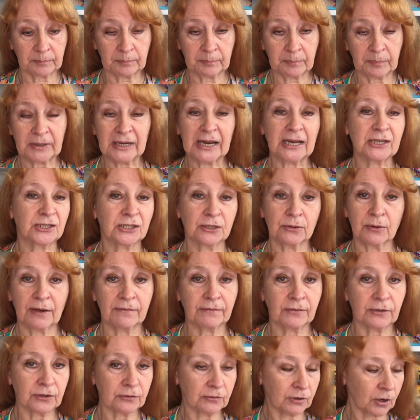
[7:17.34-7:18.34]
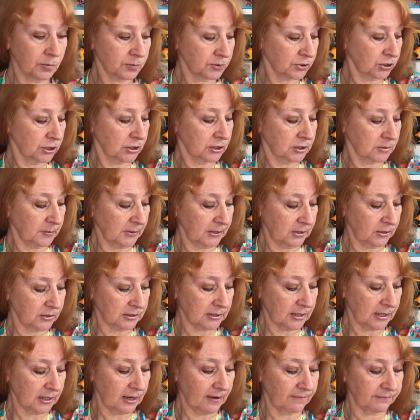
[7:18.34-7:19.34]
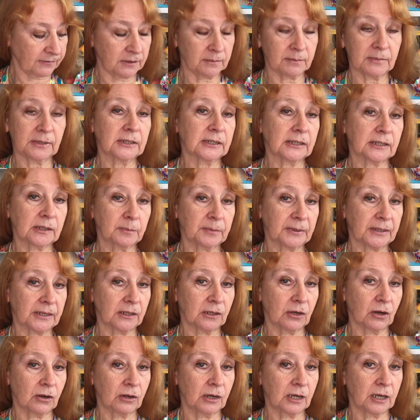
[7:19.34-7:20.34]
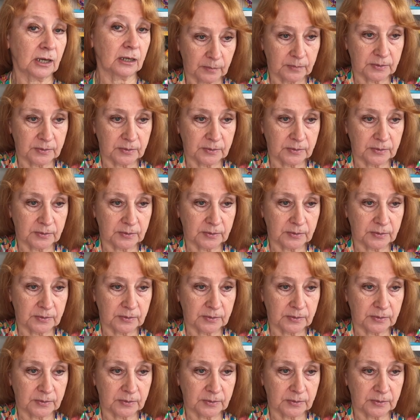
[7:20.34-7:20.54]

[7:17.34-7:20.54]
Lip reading: But I do have other options because I left them a little bit longer